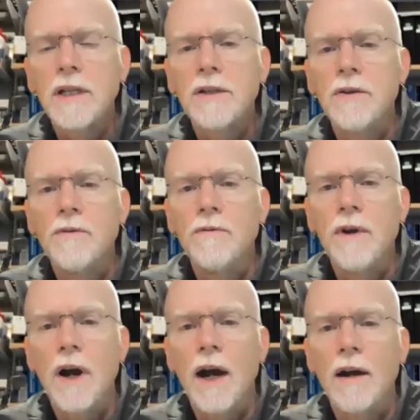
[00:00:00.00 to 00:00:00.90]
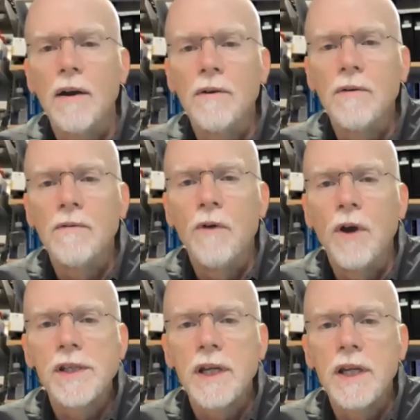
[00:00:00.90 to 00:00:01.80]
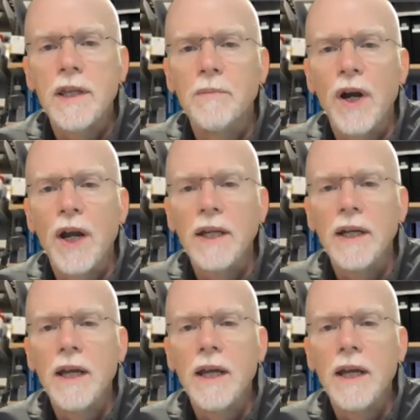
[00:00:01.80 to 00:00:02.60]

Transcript: to what's in the brain.